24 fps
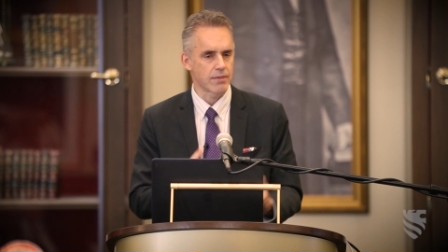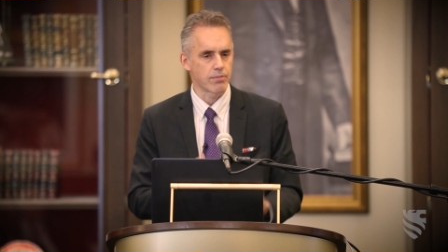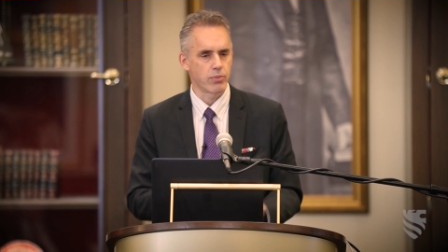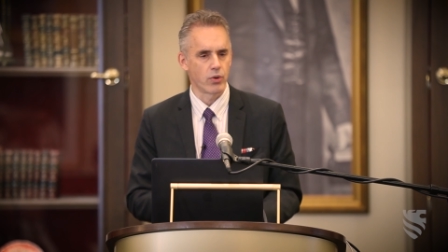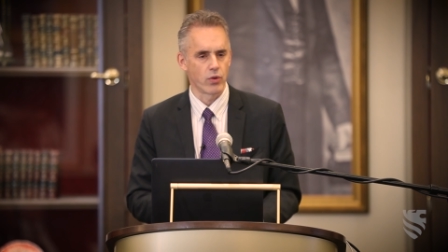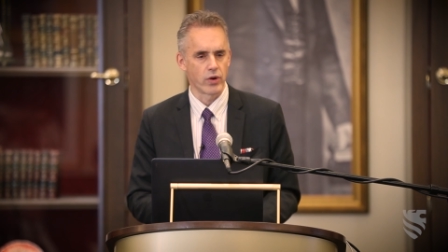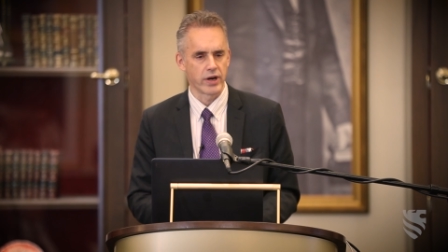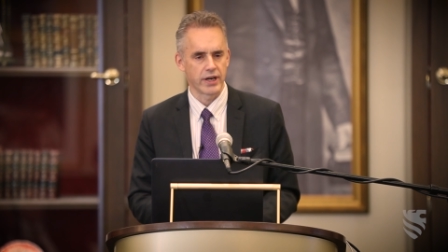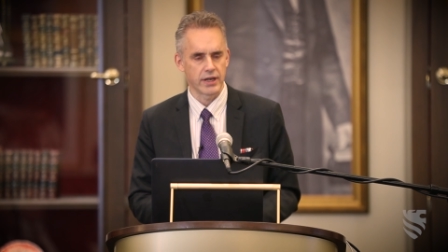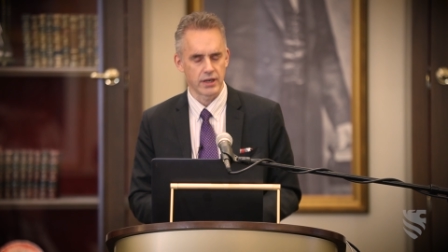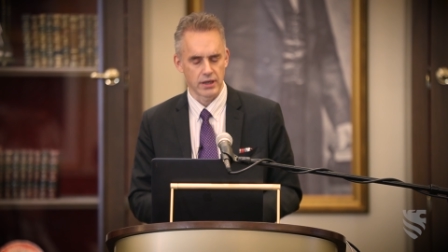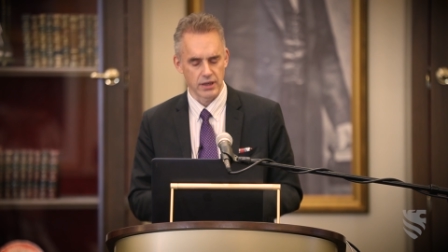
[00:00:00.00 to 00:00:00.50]
that
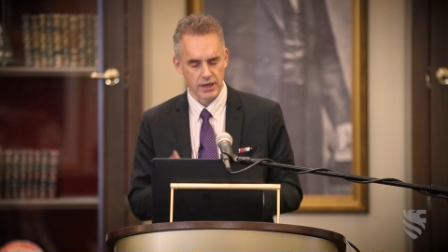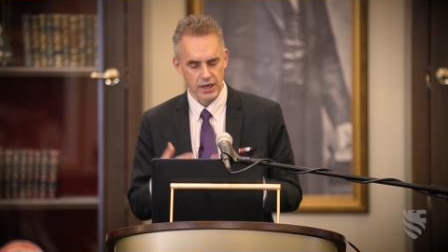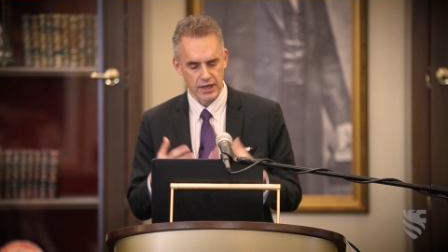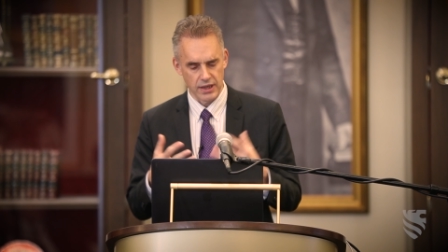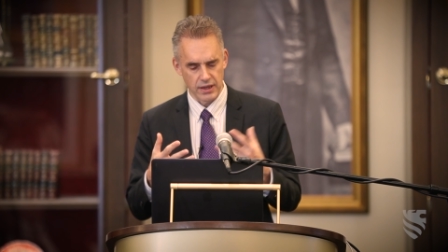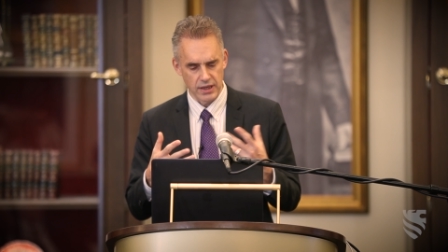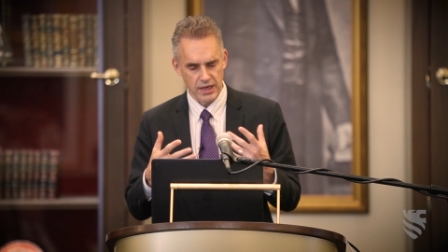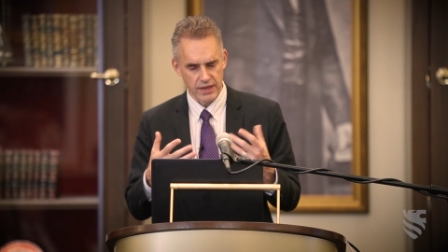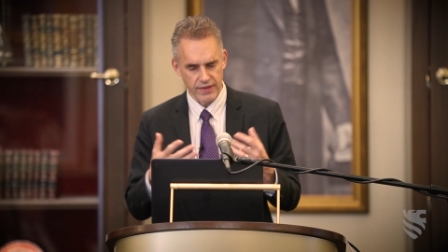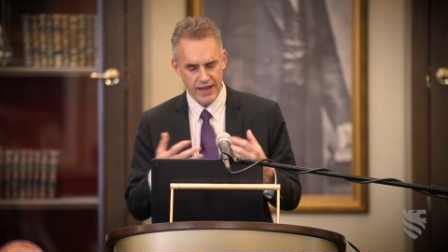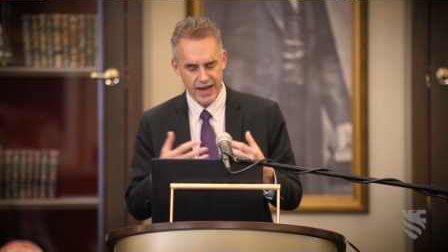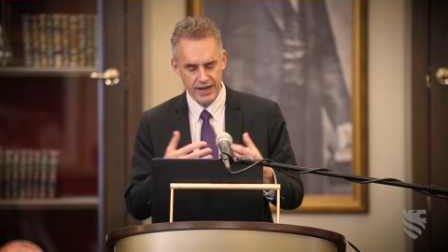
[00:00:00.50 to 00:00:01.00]
point,
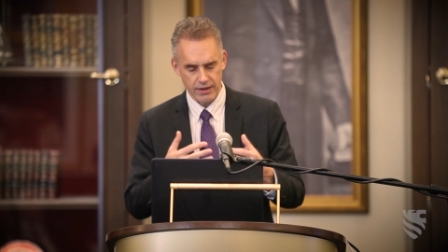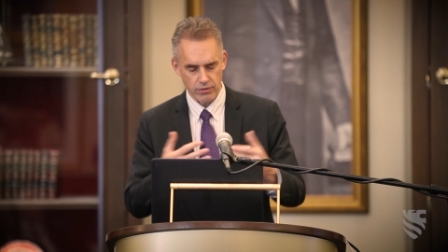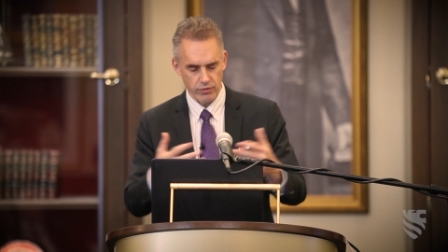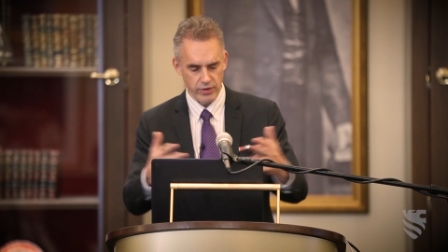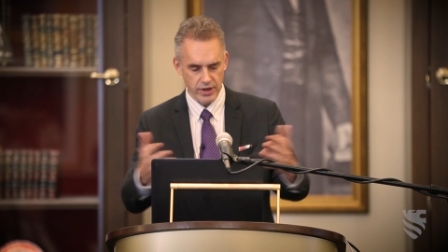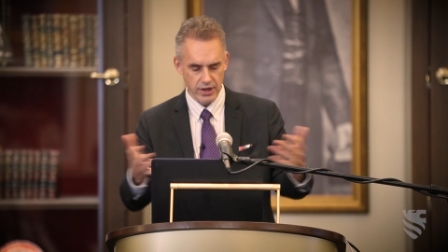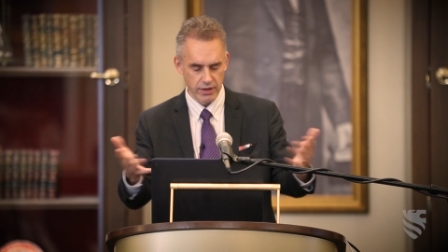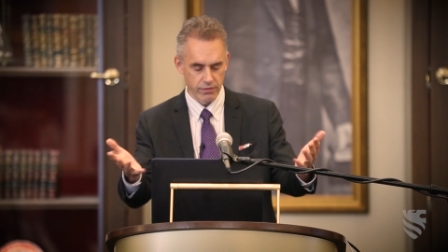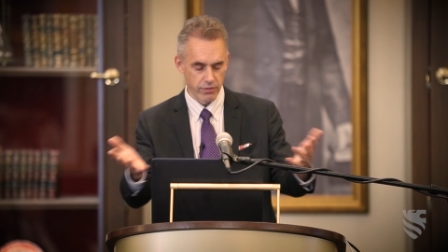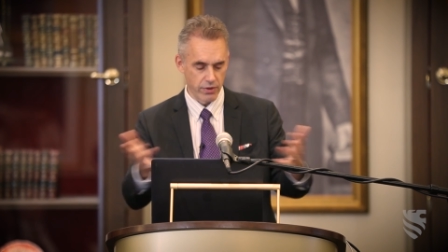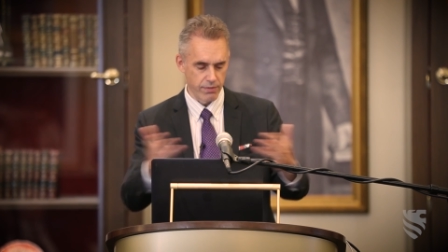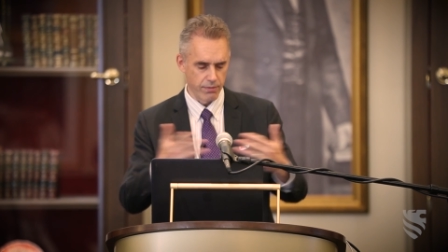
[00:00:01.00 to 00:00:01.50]
and that
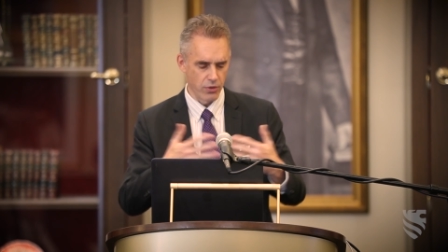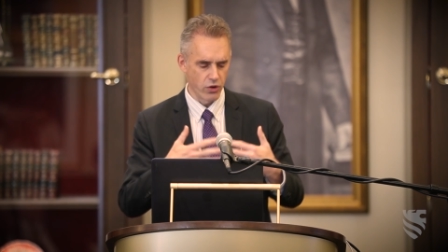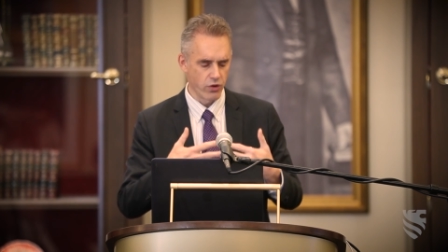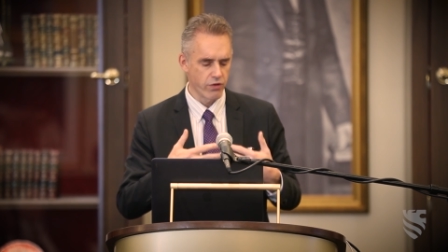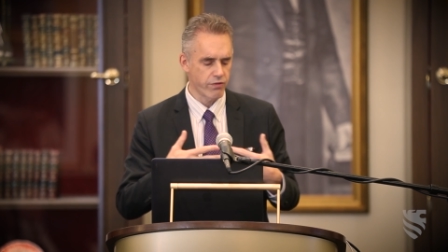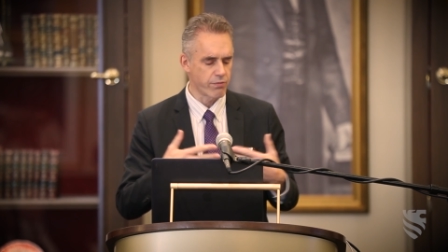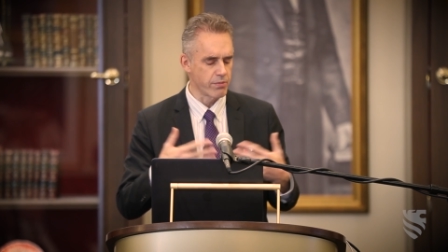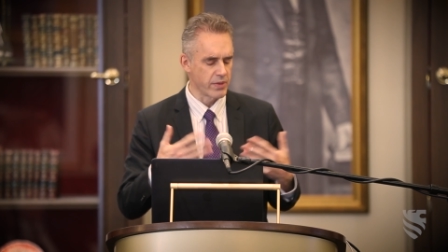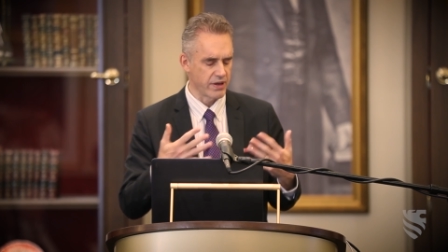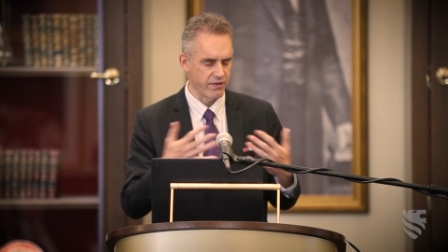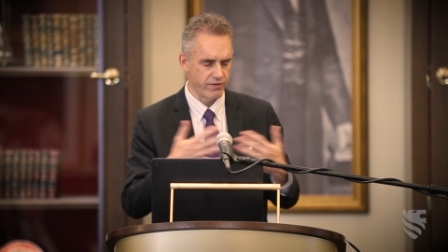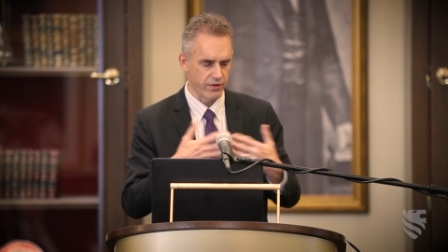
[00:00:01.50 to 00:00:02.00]
really
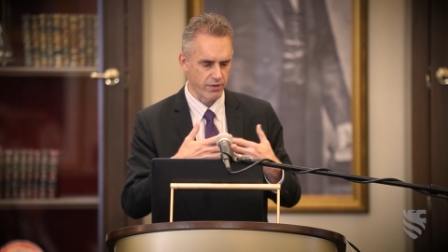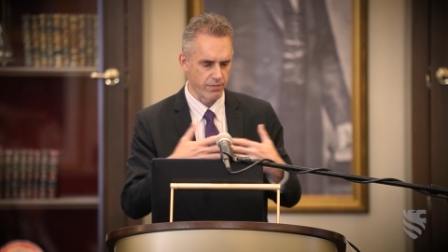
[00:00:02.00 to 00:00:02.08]
removed me